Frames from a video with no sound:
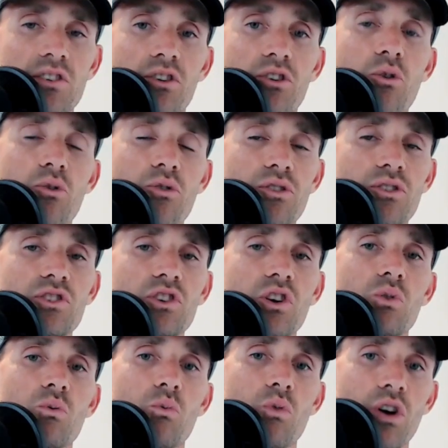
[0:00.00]
your
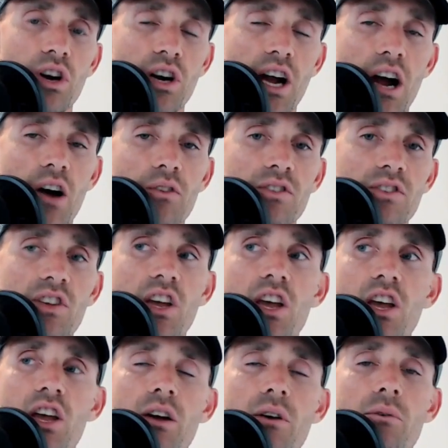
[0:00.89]
cornerstone workouts
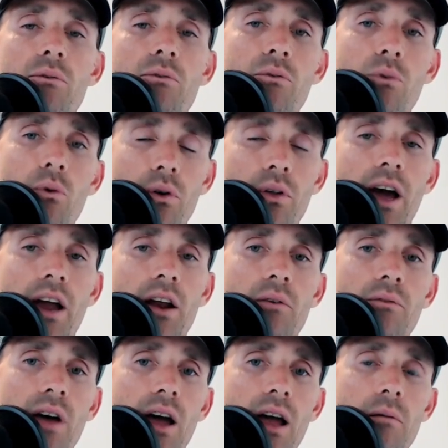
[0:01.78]
for that
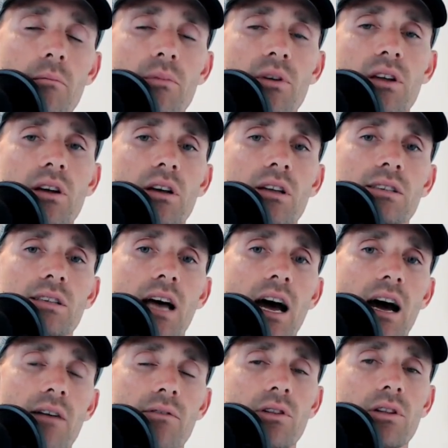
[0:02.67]
event, because the
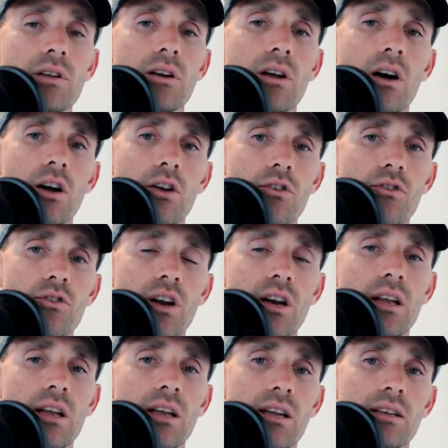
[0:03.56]
Javelina
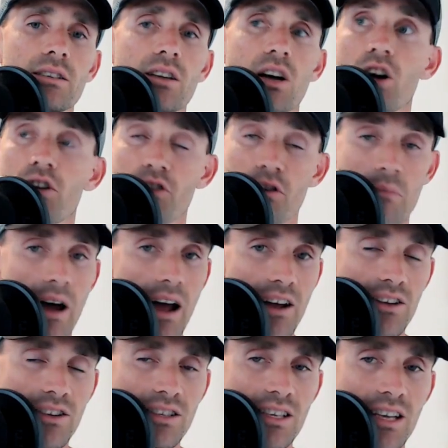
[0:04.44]
100 is 100
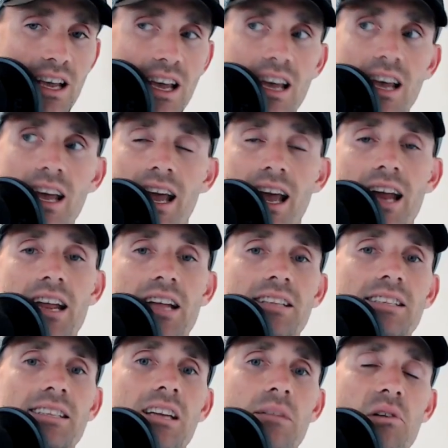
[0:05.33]
miles and
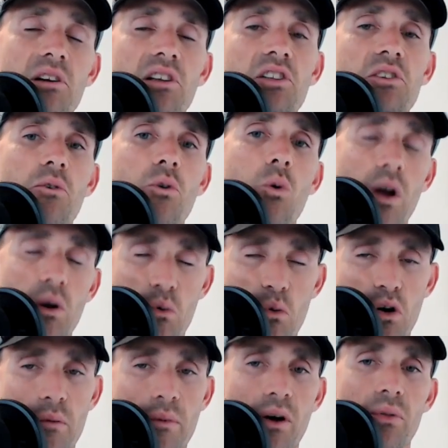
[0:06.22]
it's typically quite
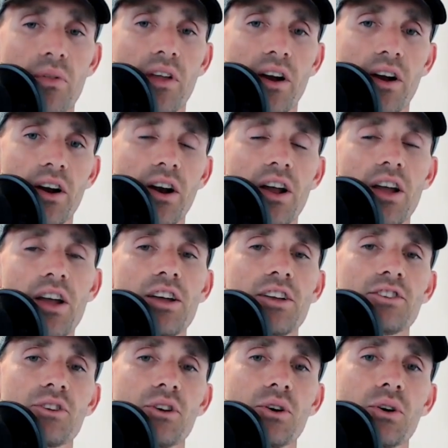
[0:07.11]
warm out there.
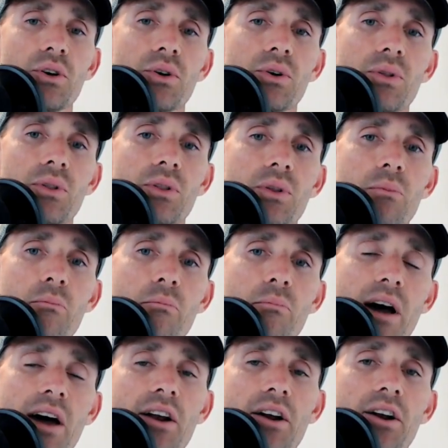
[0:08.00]
So the
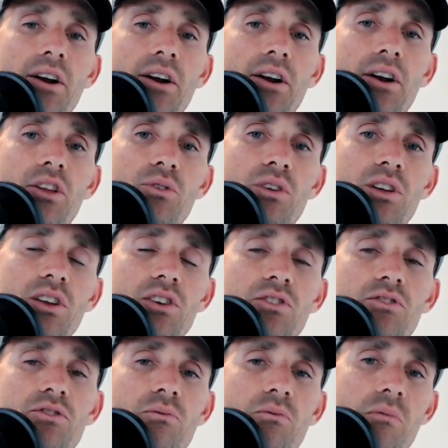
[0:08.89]
better you
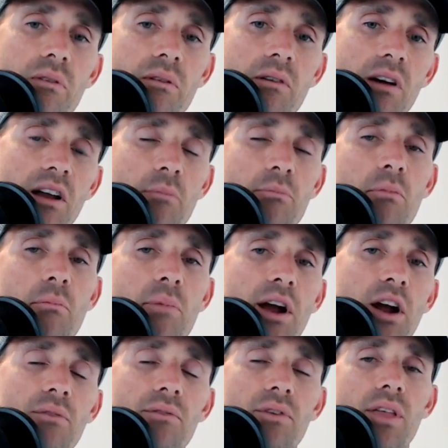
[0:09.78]
can kind of
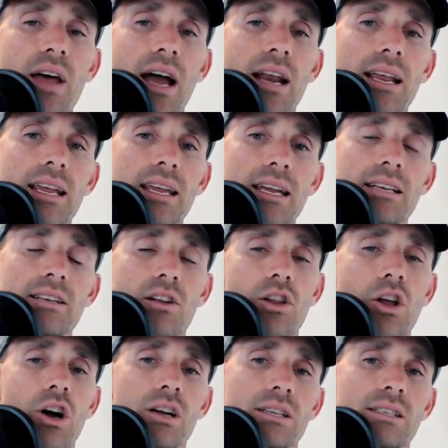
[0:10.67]
prepare for that heat
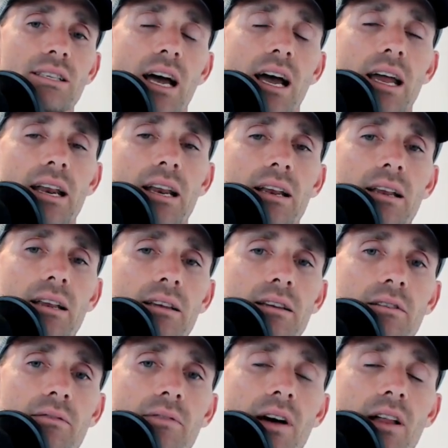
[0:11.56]
alongside
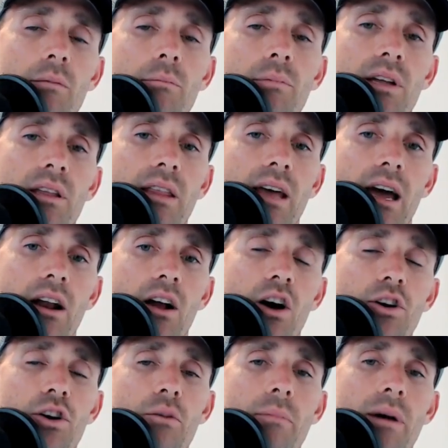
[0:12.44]
developing that
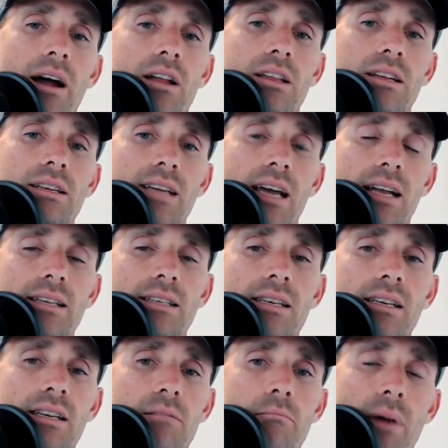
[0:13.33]
100-mile
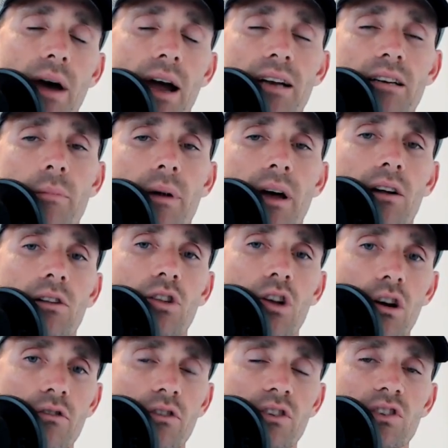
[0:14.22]
intensity back-to-back
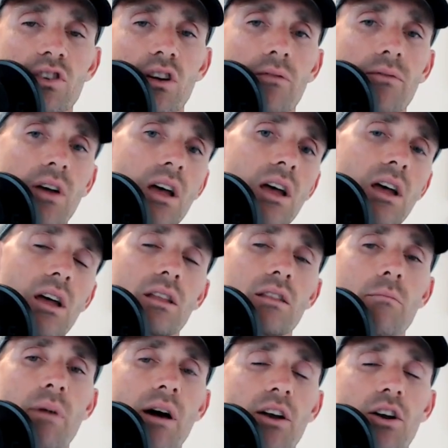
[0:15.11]
long run stuff,
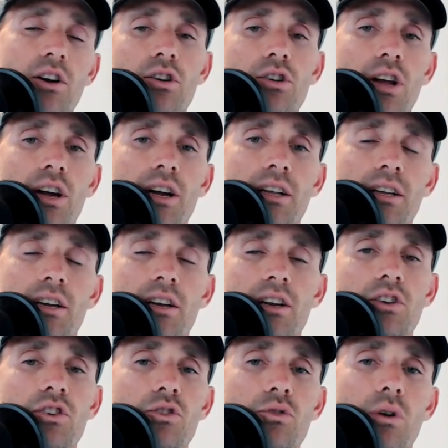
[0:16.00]
the better you're likely going
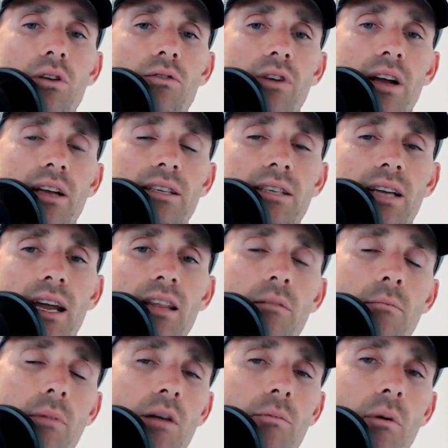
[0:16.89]
to do on race day. And
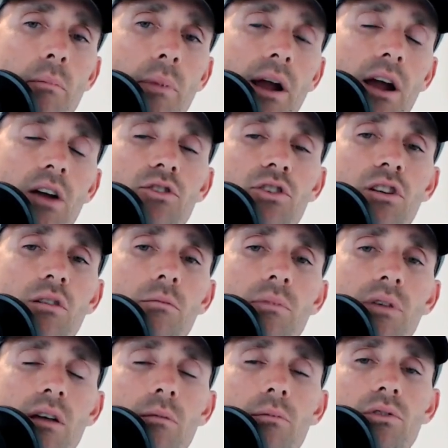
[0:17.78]
the better prepared you're going to
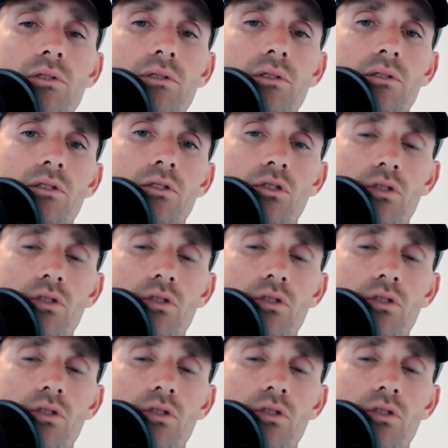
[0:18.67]
be able